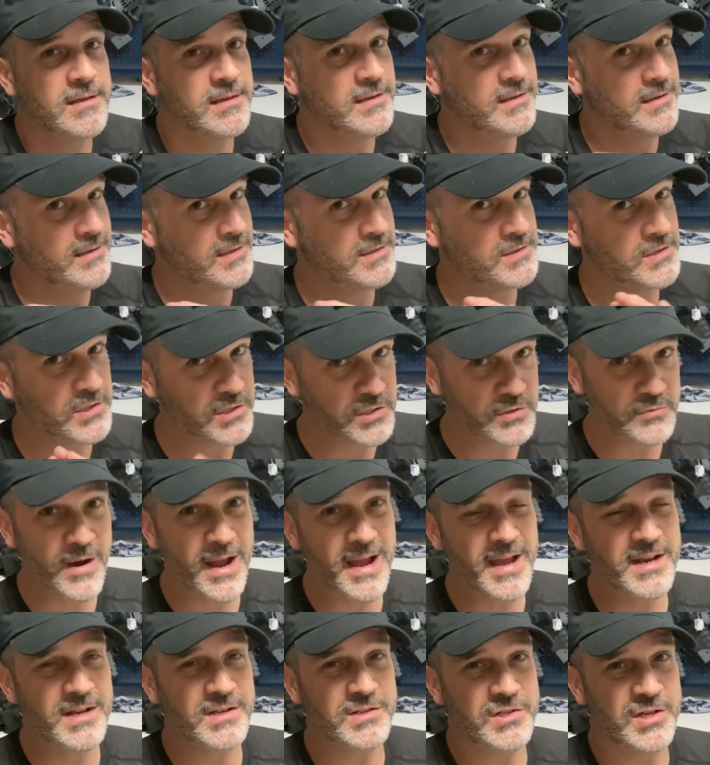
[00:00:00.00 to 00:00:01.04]
It's a
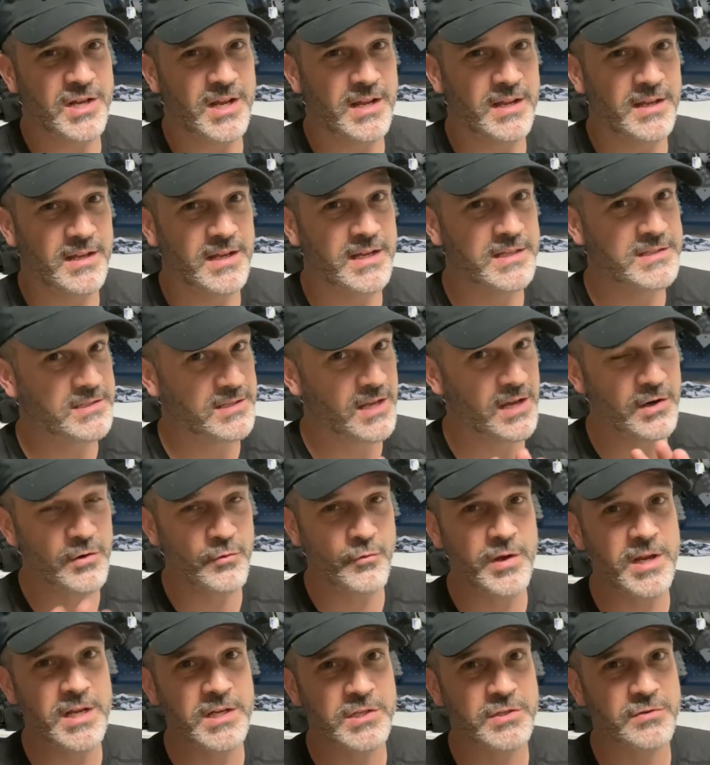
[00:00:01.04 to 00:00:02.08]
strategy. It's not a
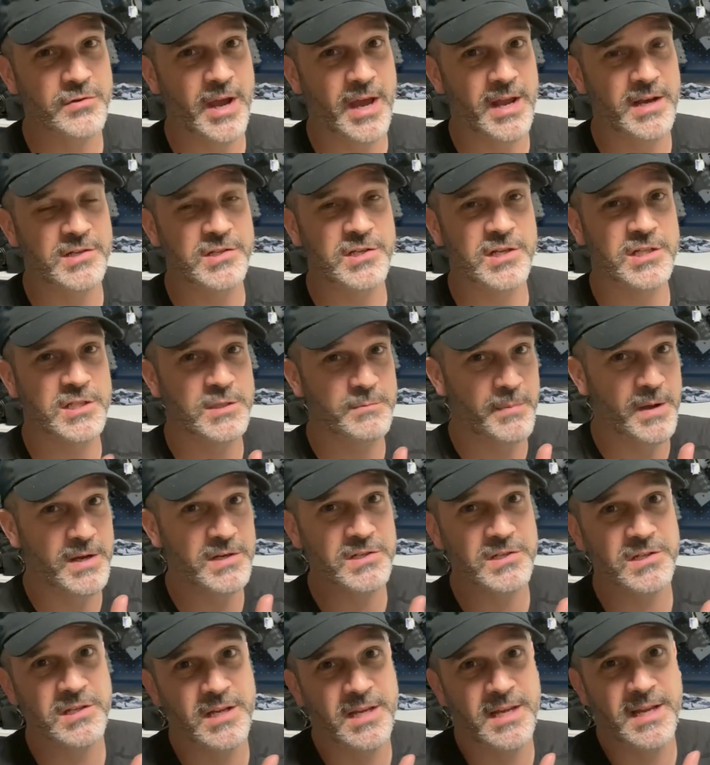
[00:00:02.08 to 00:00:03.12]
weak strategy,
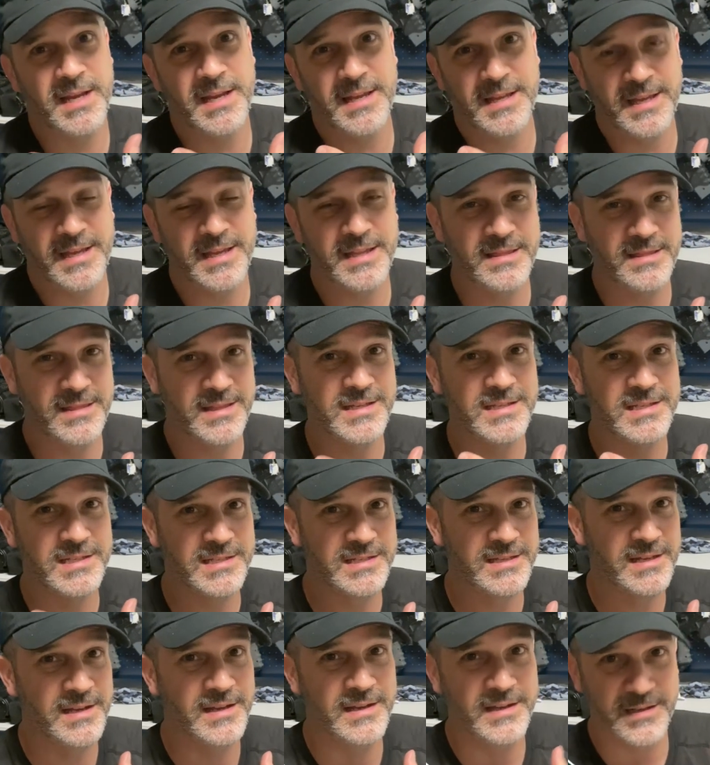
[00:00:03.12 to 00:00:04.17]
especially in
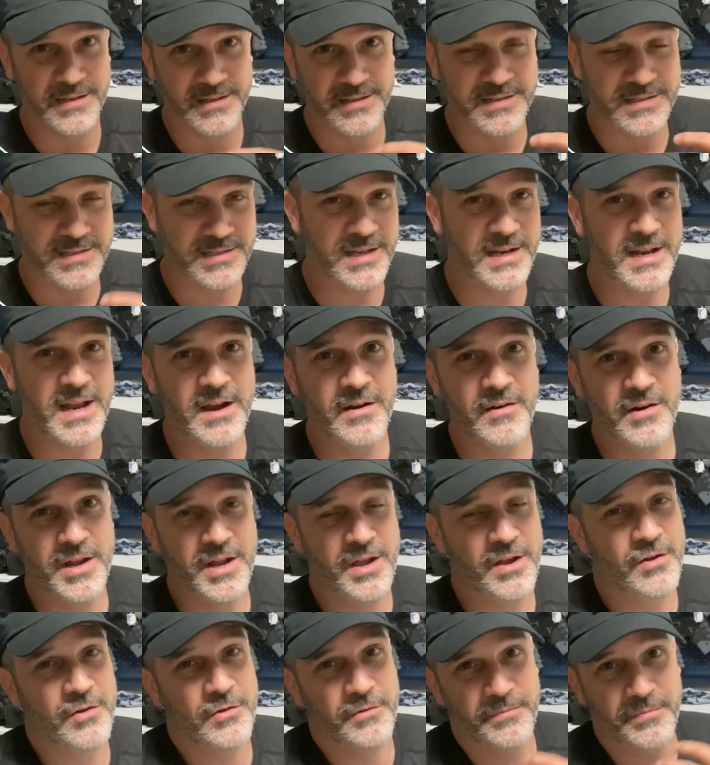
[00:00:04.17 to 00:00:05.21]
this
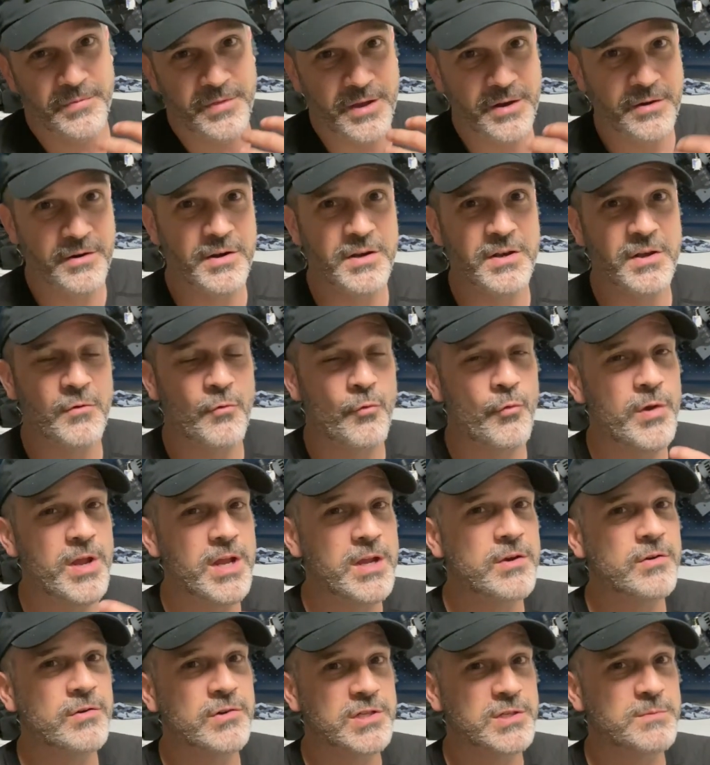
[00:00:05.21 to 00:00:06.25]
scenario. They're in a
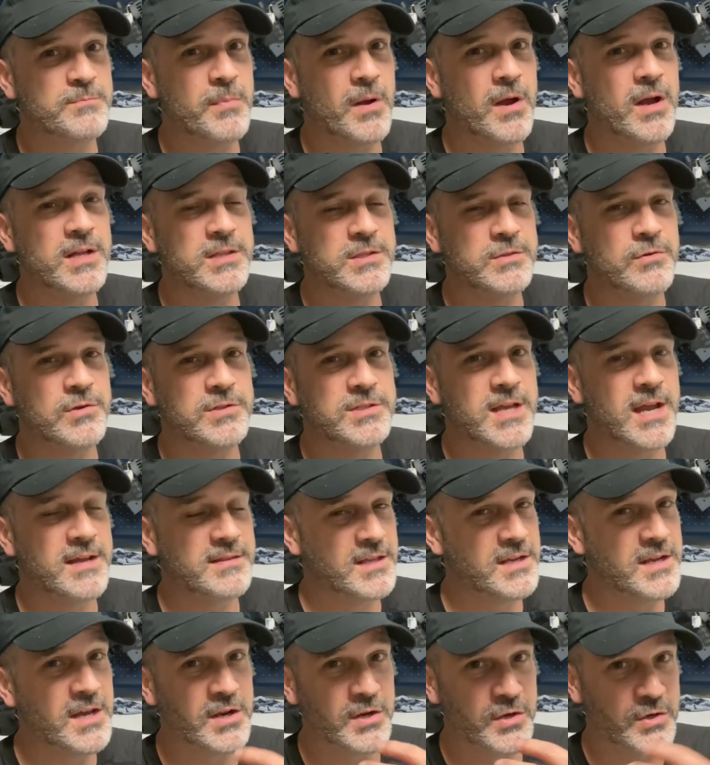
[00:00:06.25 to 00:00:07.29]
weaker spot to attack.
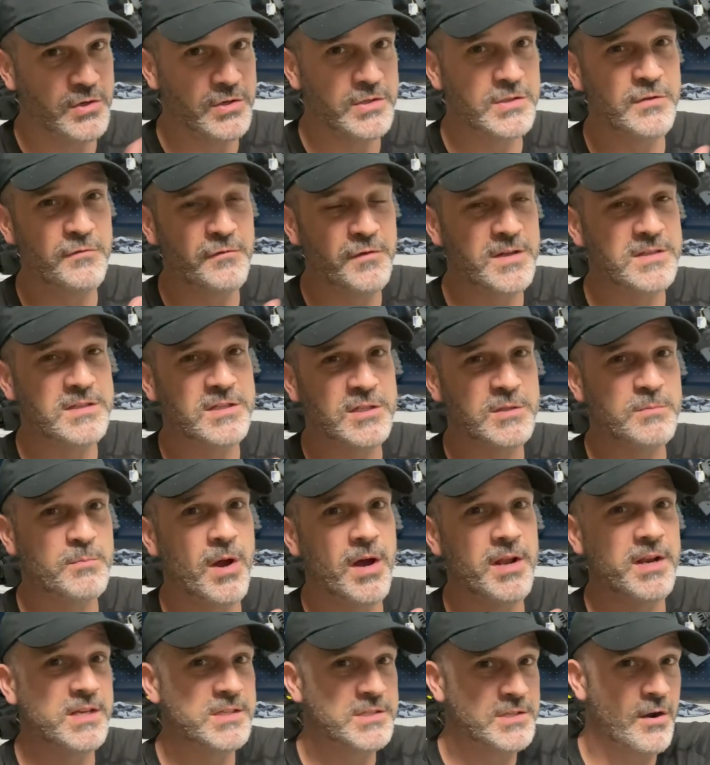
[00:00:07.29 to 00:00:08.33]
They got a good defensive
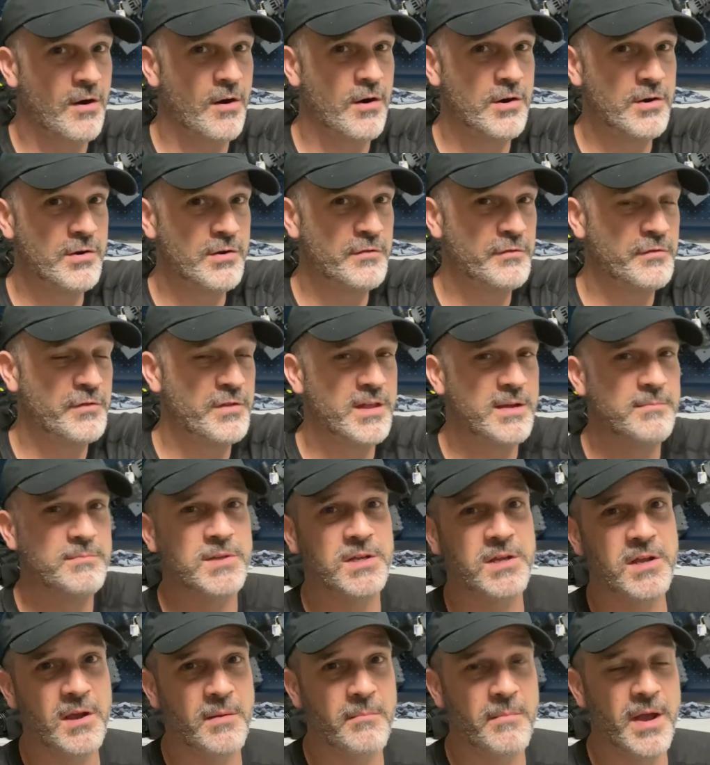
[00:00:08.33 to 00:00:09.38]
spot. It's harder for them
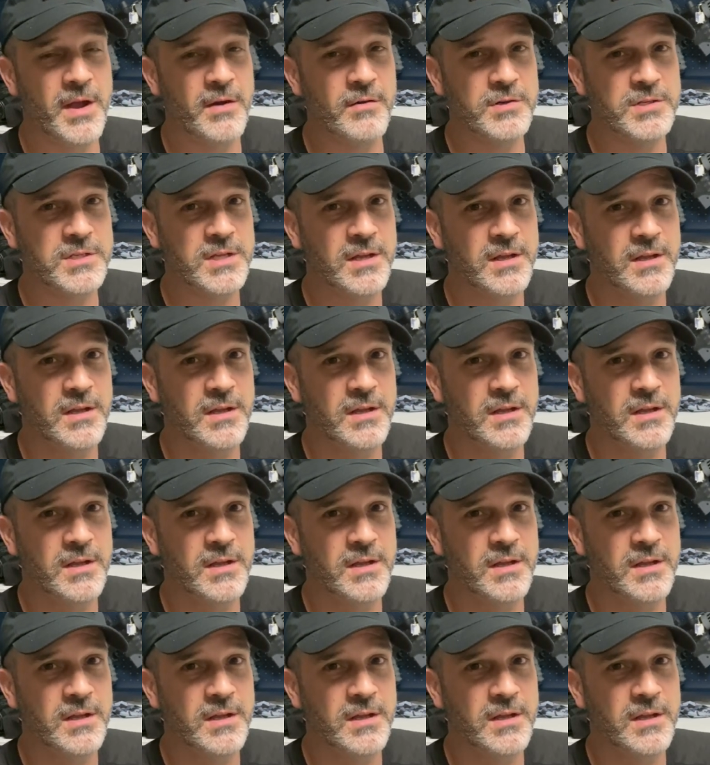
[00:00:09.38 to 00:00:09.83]
to come out.